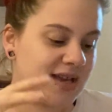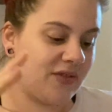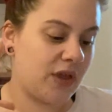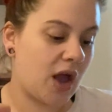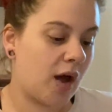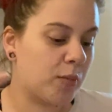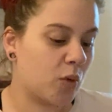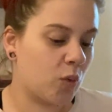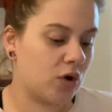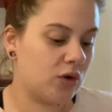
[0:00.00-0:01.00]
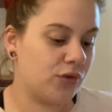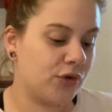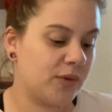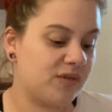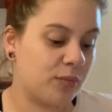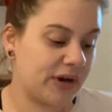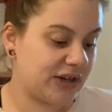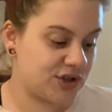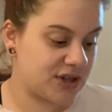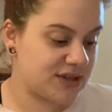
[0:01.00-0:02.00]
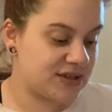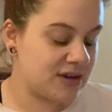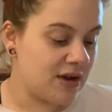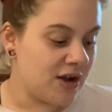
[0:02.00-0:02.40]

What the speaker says: and the upper world through its branches.